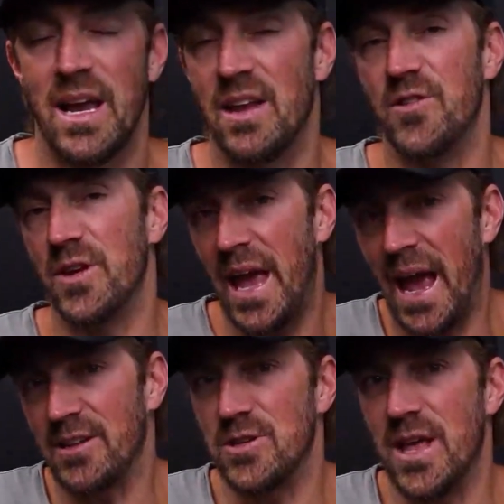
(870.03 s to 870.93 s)
And if you
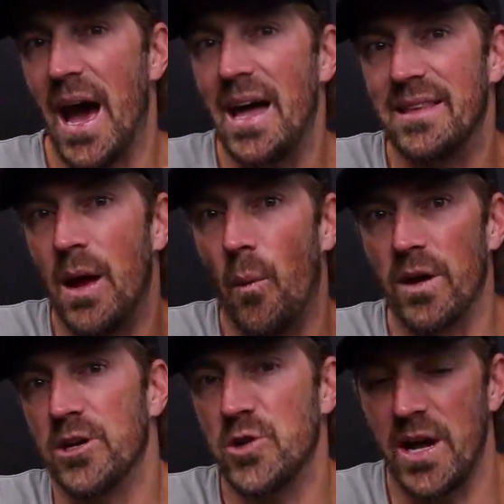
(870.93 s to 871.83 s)
can't do that, they
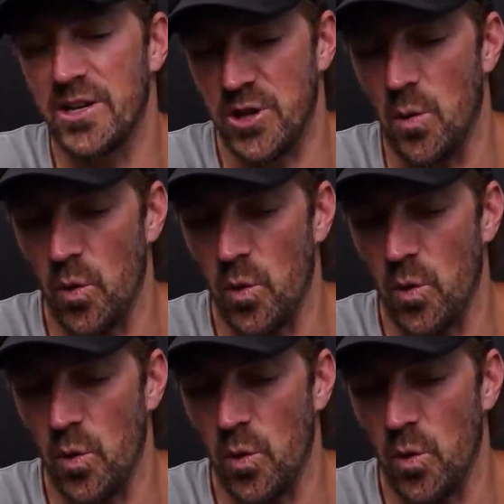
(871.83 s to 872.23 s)
want to try to start